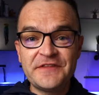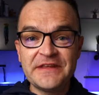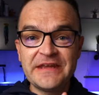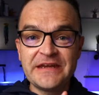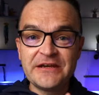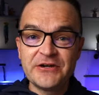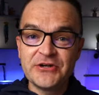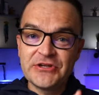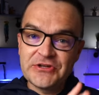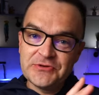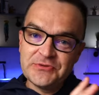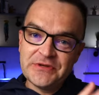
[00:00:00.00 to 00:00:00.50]
the
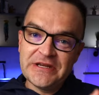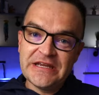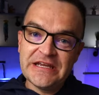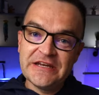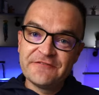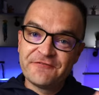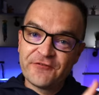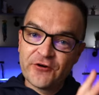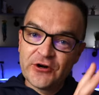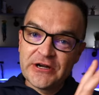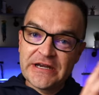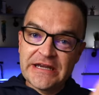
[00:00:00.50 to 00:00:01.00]
gear you need
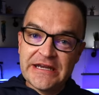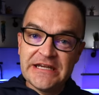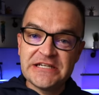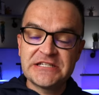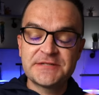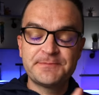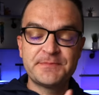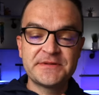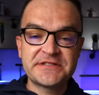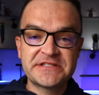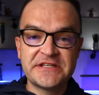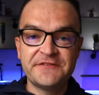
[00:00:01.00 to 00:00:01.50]
for each
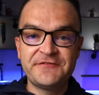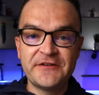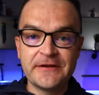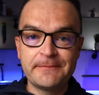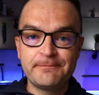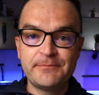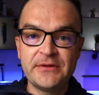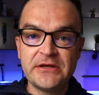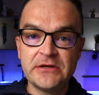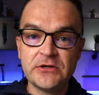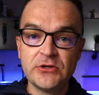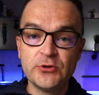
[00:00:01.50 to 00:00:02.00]

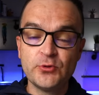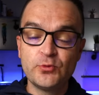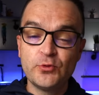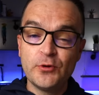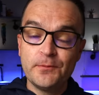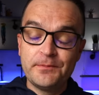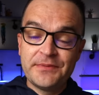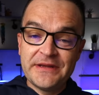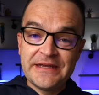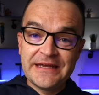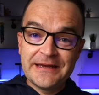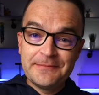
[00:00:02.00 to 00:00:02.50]
specific build will
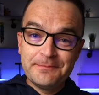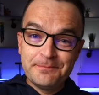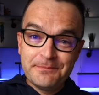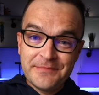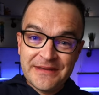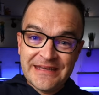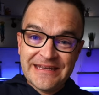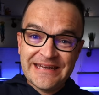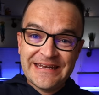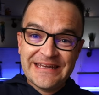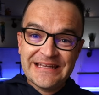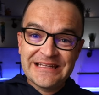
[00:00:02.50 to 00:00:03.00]
be
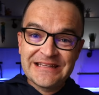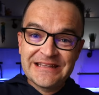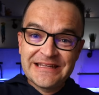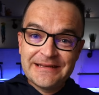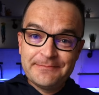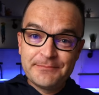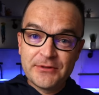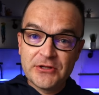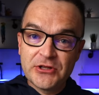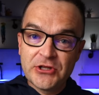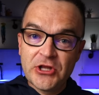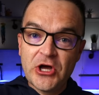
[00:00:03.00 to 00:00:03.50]
immediately
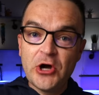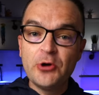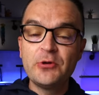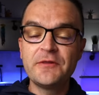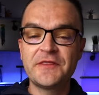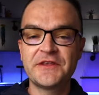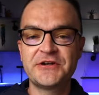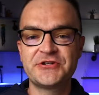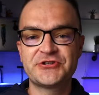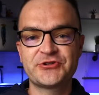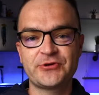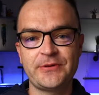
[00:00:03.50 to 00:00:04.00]
below in
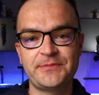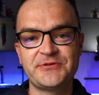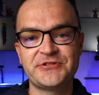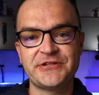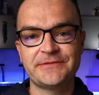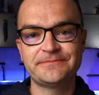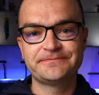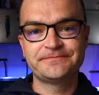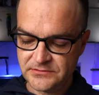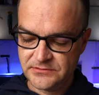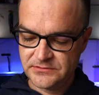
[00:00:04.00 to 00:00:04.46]
the description.